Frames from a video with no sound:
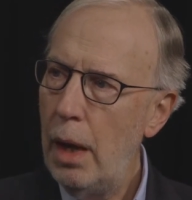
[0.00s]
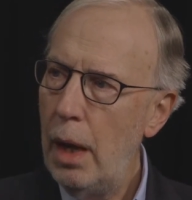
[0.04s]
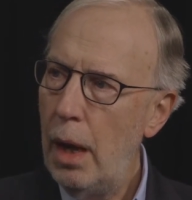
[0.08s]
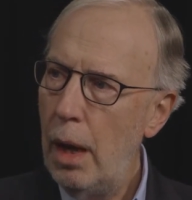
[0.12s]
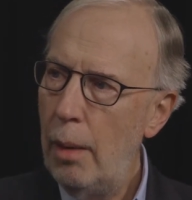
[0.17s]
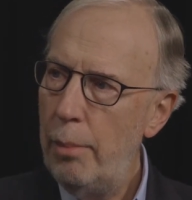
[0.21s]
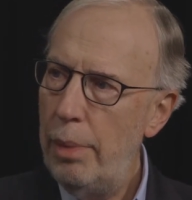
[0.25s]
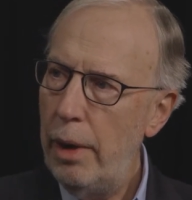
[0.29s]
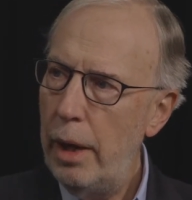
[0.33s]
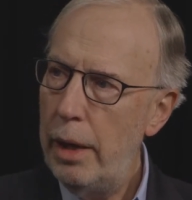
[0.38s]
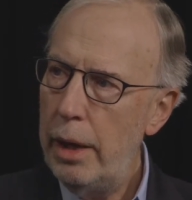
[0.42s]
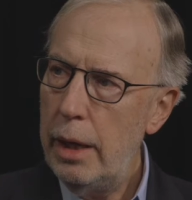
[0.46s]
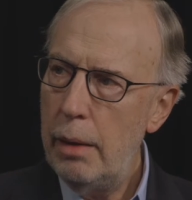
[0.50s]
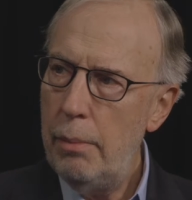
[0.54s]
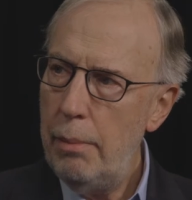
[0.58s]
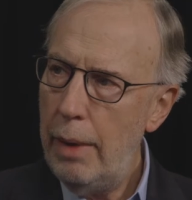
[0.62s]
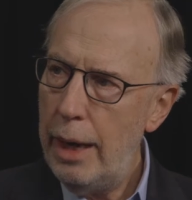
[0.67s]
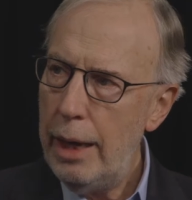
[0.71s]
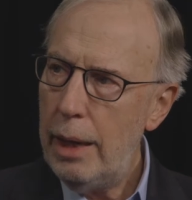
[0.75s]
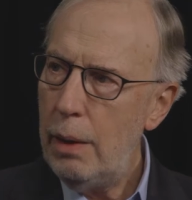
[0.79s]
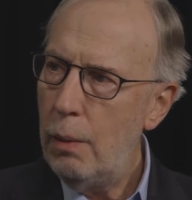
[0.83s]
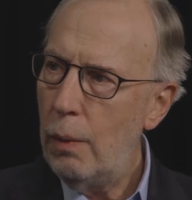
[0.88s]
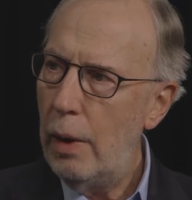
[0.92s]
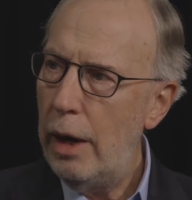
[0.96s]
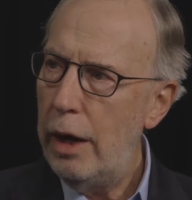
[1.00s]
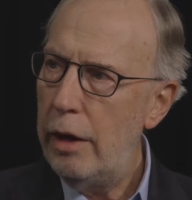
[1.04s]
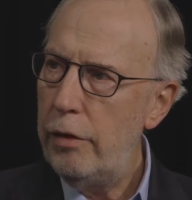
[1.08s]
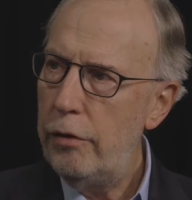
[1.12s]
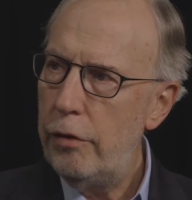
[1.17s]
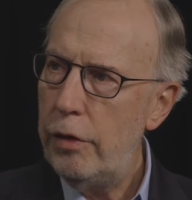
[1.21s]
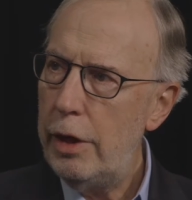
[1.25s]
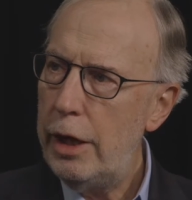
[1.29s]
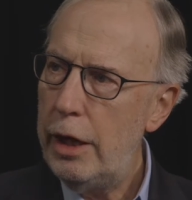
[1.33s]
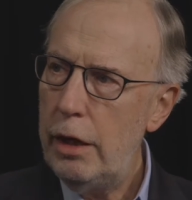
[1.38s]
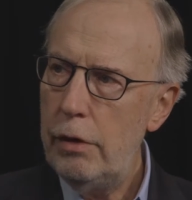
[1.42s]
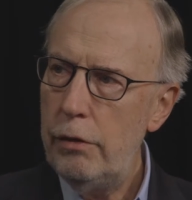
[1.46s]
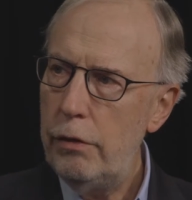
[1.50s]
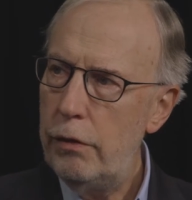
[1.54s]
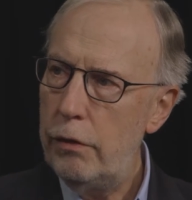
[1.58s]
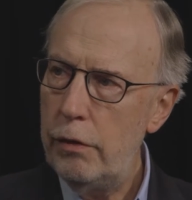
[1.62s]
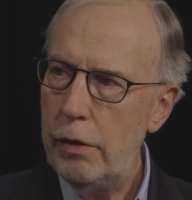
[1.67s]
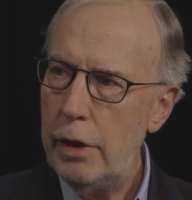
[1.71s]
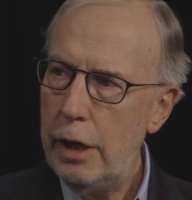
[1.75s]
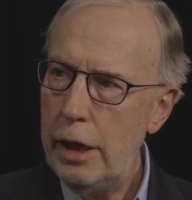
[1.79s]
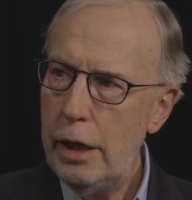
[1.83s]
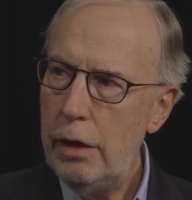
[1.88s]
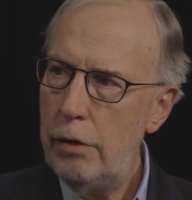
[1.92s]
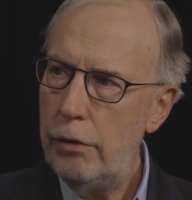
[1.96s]
But in many ways, he
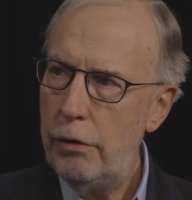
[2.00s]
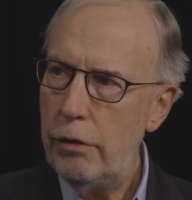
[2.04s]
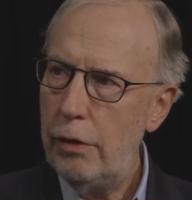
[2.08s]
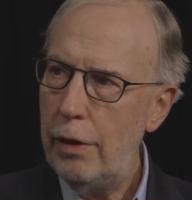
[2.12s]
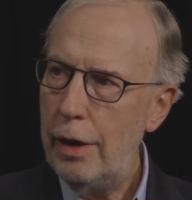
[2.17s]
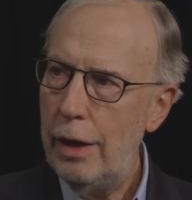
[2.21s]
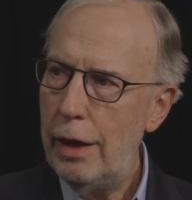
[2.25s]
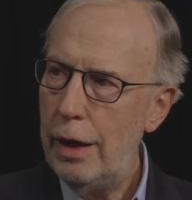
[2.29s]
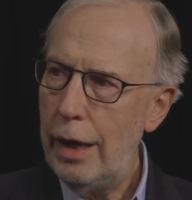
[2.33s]
is